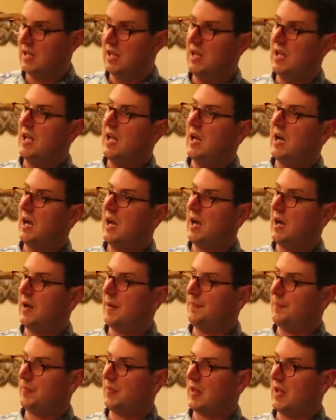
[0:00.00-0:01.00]

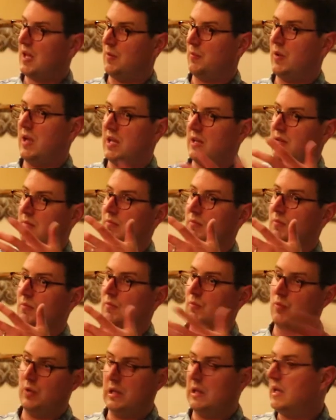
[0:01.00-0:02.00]
And we had to
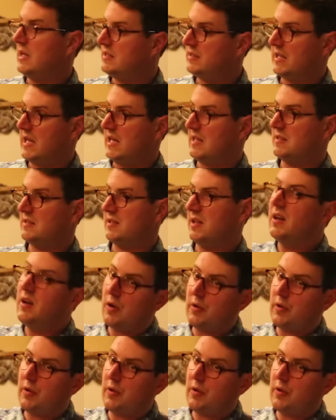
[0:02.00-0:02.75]
realize that and say,